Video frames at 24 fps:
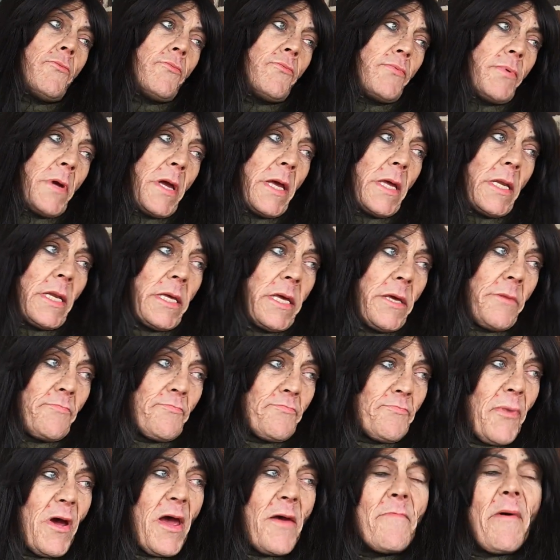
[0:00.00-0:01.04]
Really?
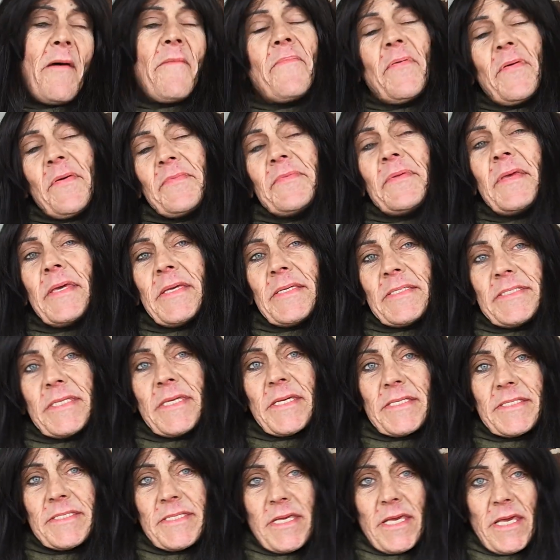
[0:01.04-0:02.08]
Probably about 15,
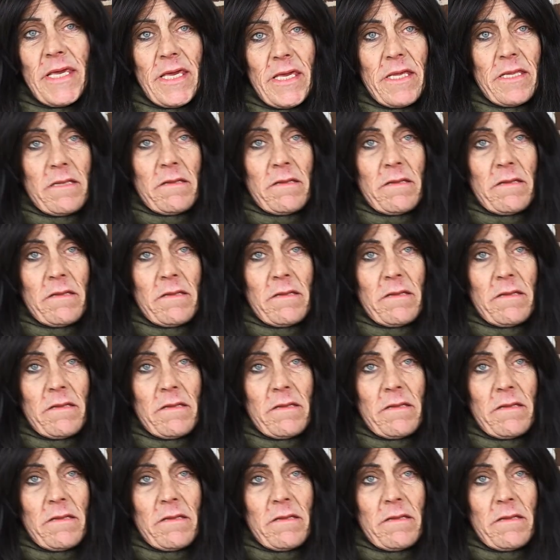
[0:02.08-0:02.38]
16.